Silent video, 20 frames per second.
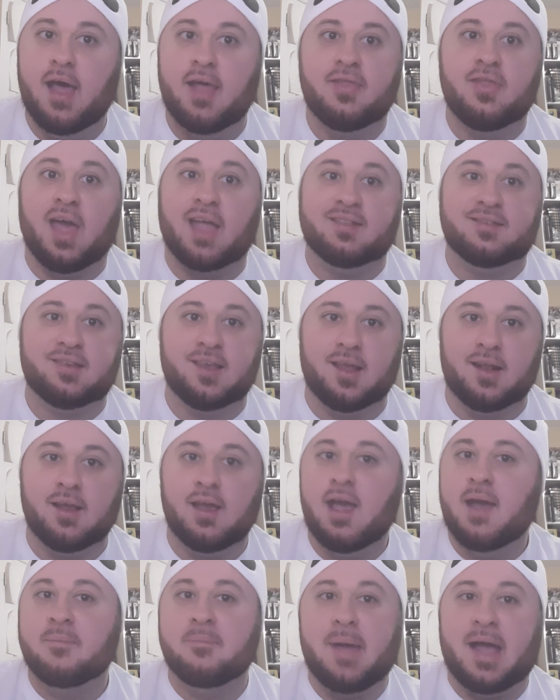That's it.
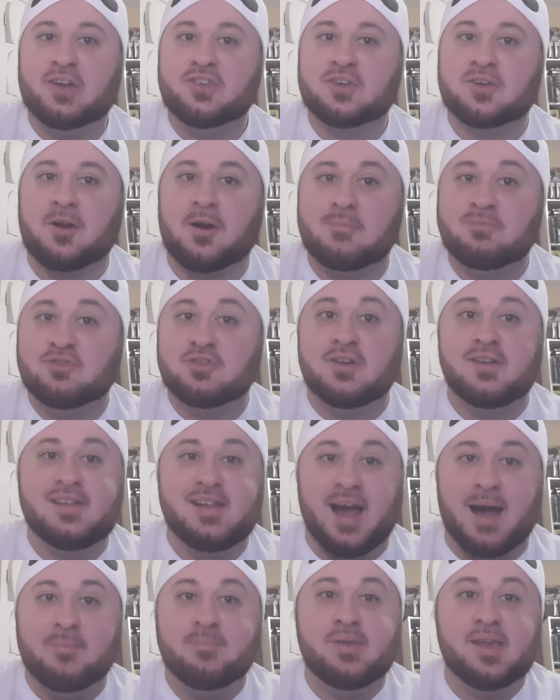Magikarp should
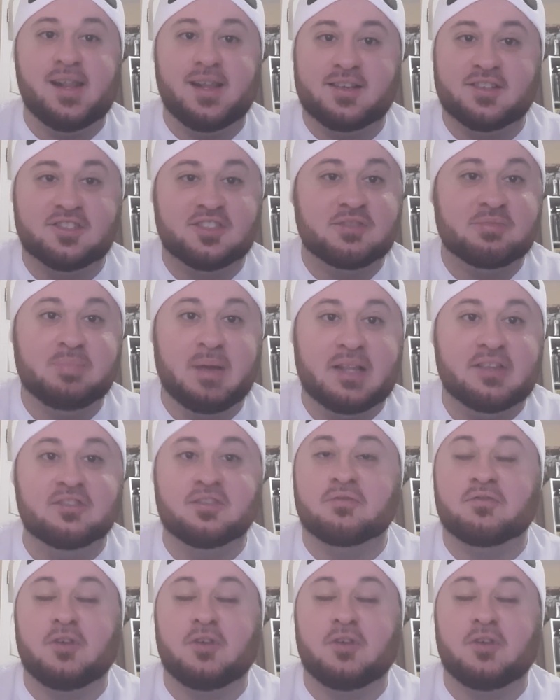not be an expensive